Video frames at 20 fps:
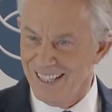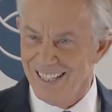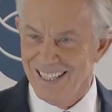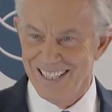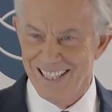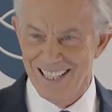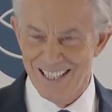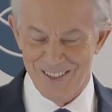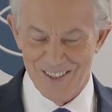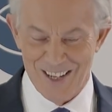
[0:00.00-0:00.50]

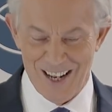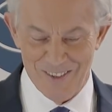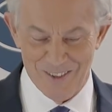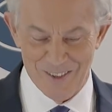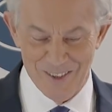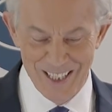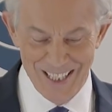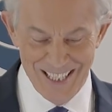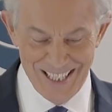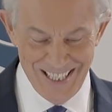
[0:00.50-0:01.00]
in this
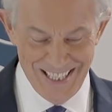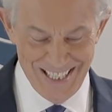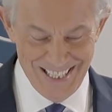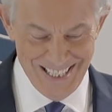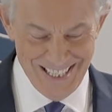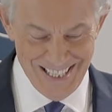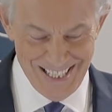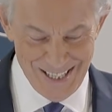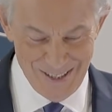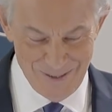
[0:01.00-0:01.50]
gathering,
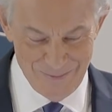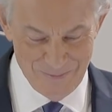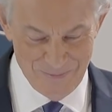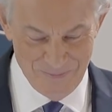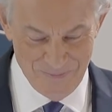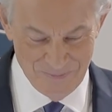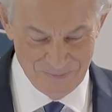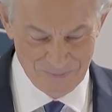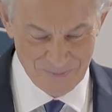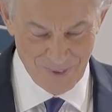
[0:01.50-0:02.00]

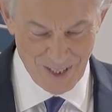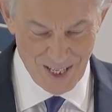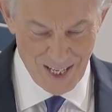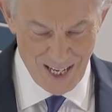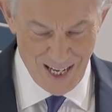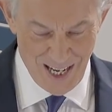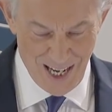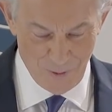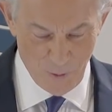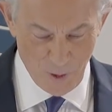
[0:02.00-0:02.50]

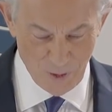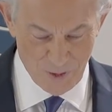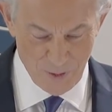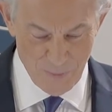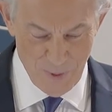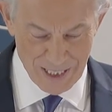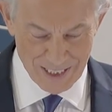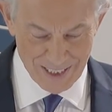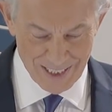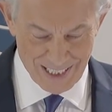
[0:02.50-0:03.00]
I want to
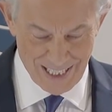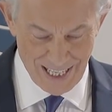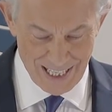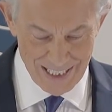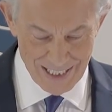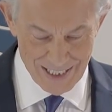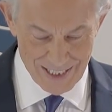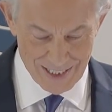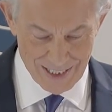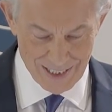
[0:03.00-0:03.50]
make the
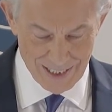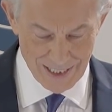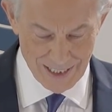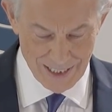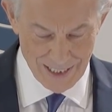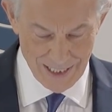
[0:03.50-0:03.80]
case